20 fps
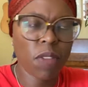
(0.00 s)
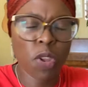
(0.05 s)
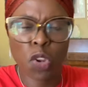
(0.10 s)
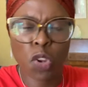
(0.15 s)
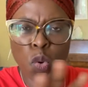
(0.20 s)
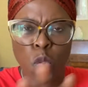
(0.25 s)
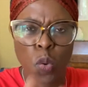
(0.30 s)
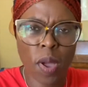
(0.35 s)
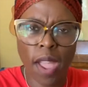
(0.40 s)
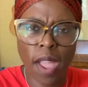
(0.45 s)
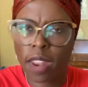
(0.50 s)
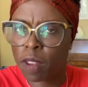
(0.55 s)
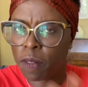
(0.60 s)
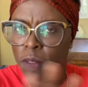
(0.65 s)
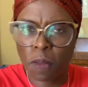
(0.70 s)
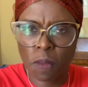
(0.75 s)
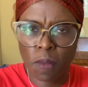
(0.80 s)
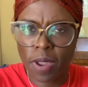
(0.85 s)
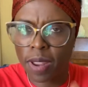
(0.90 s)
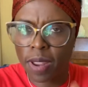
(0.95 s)
in your kind of
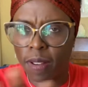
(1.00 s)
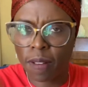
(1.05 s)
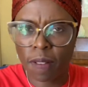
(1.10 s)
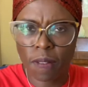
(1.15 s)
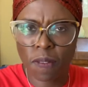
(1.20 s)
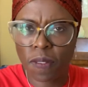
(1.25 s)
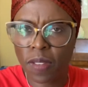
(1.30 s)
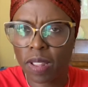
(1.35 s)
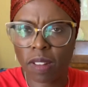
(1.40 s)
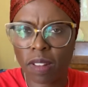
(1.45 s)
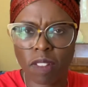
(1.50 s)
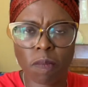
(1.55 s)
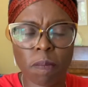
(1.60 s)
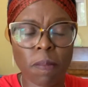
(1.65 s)
arena and field of